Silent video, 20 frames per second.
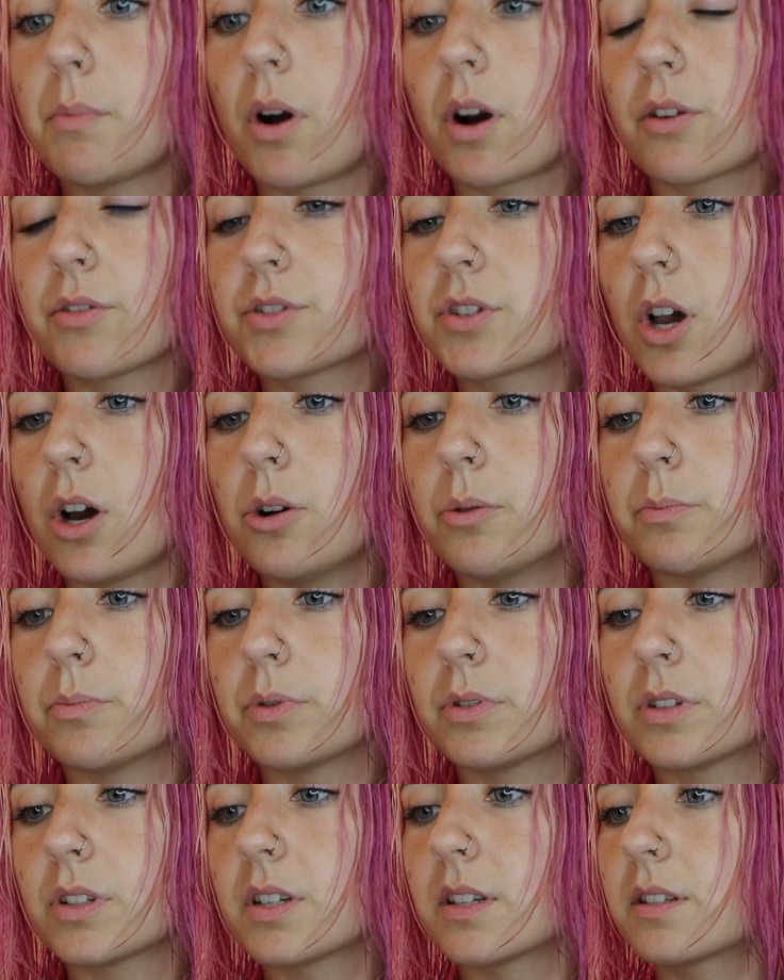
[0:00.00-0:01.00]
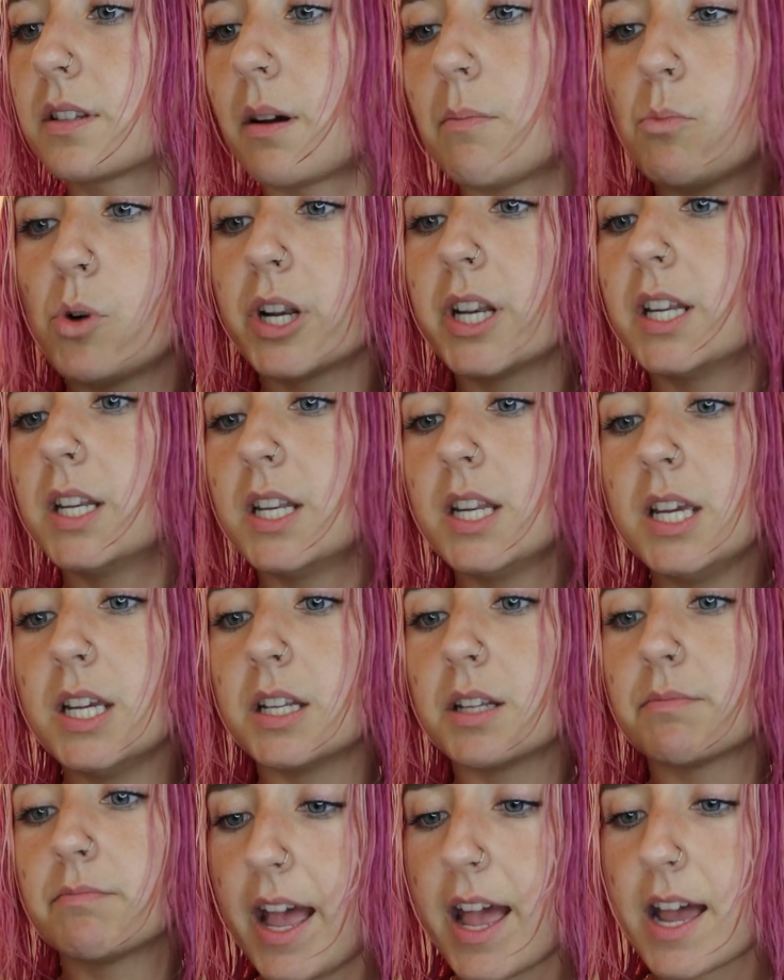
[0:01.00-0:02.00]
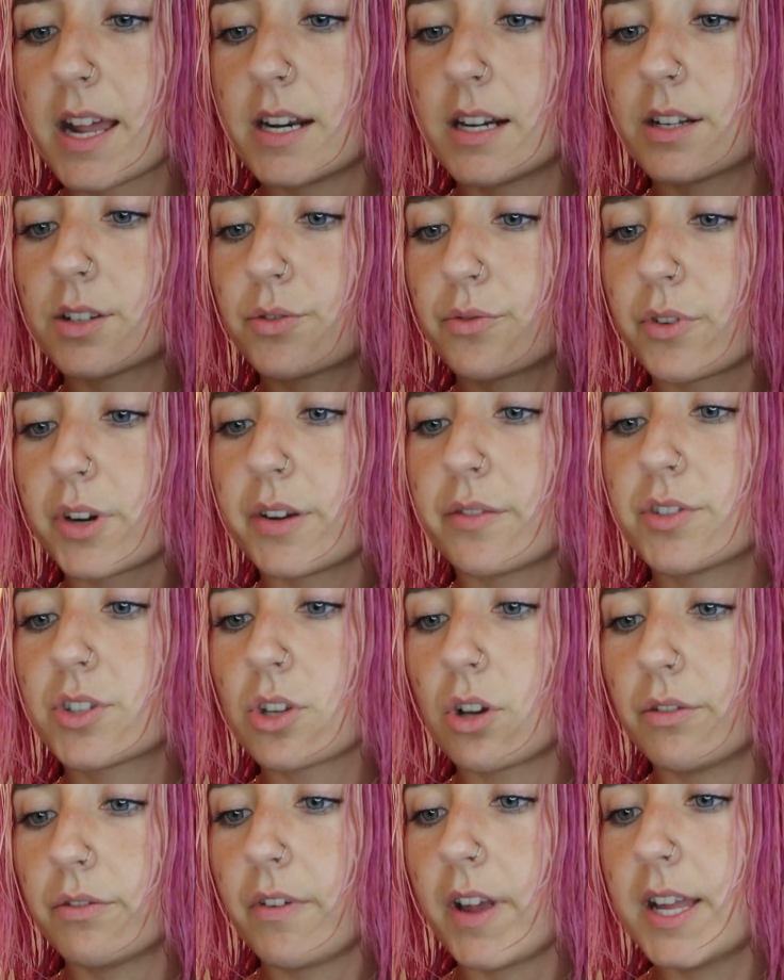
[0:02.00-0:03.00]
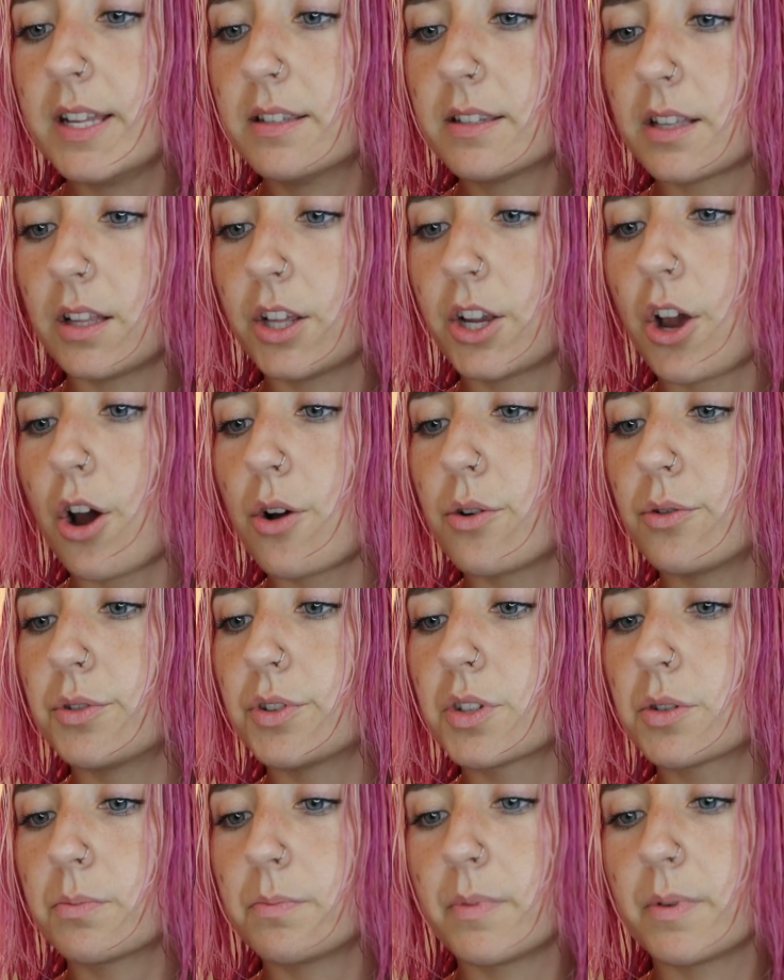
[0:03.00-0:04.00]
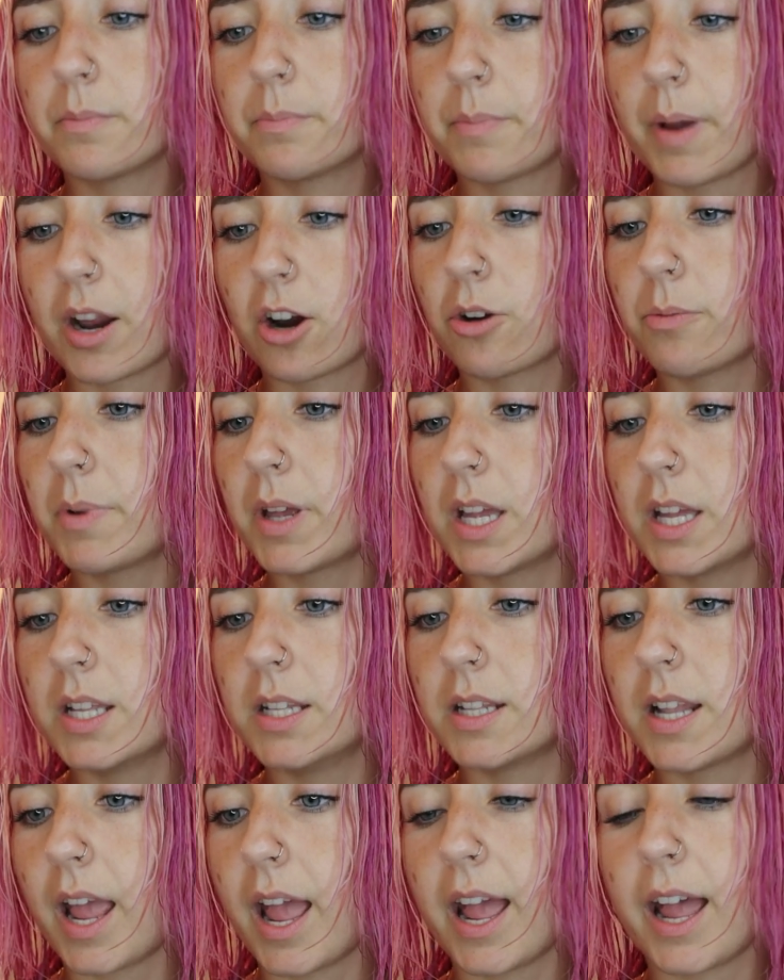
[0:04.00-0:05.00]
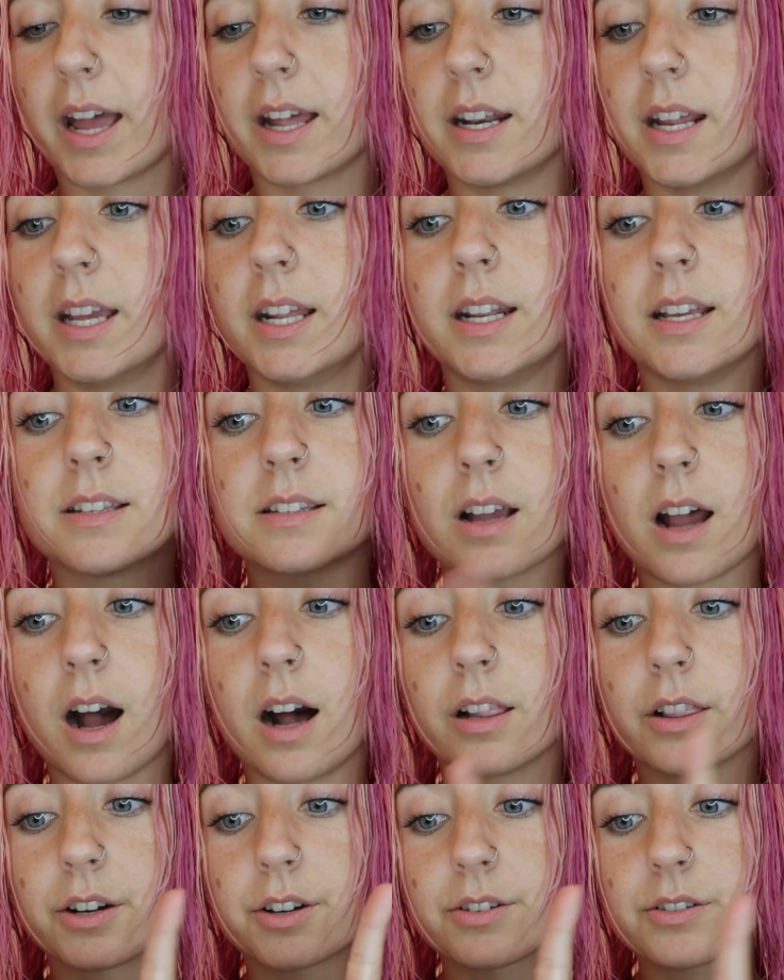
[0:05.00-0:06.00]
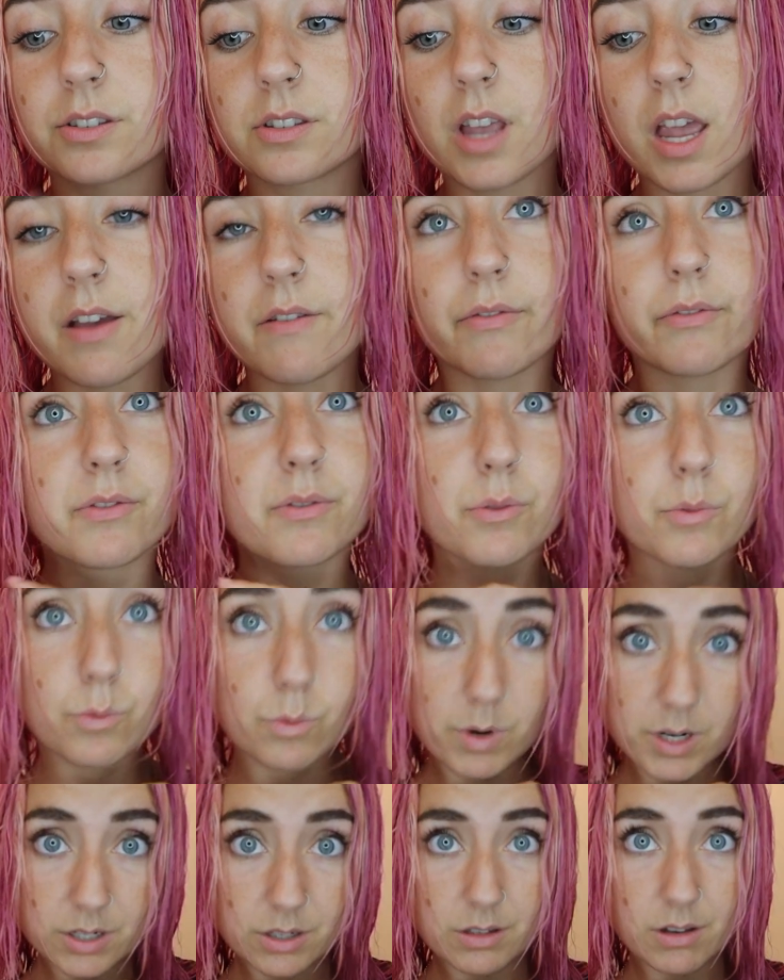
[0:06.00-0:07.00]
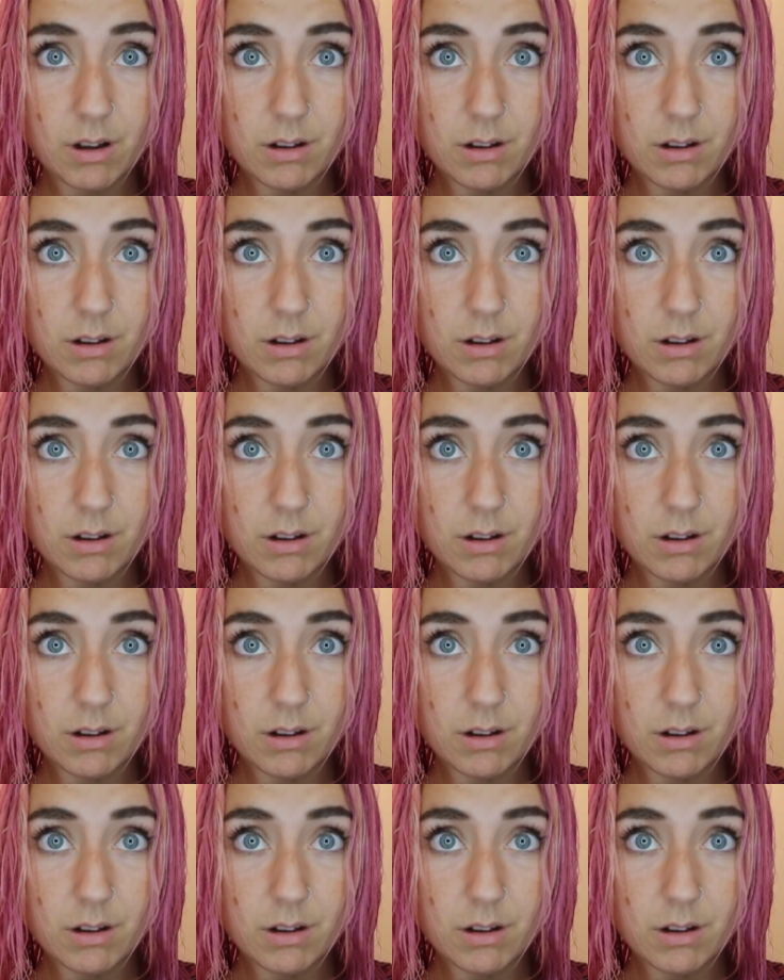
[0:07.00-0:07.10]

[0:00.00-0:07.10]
a bar of soap to someone in need. And it is free of sulfates, silicones, paraben, and it is color safe, which is